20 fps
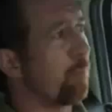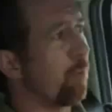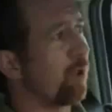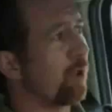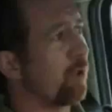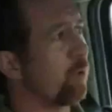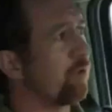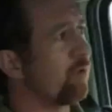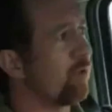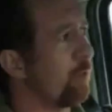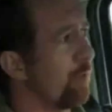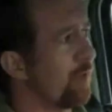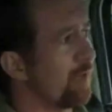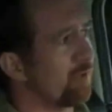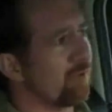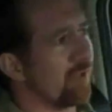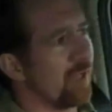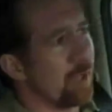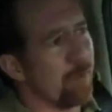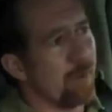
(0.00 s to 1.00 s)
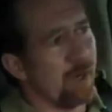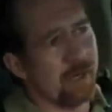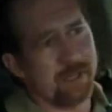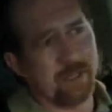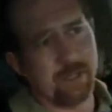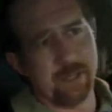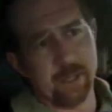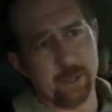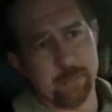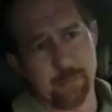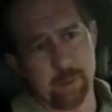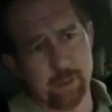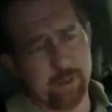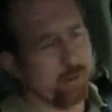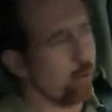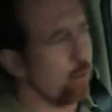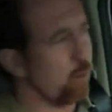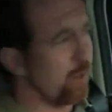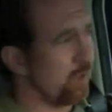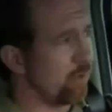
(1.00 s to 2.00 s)
a bullet with somebody's name on it, you get a
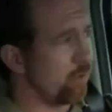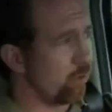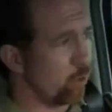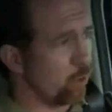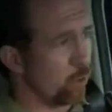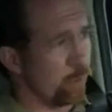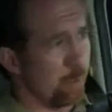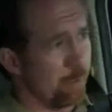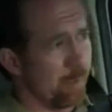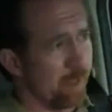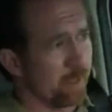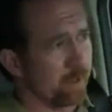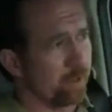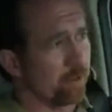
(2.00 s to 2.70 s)
bullet that reads "To whom it may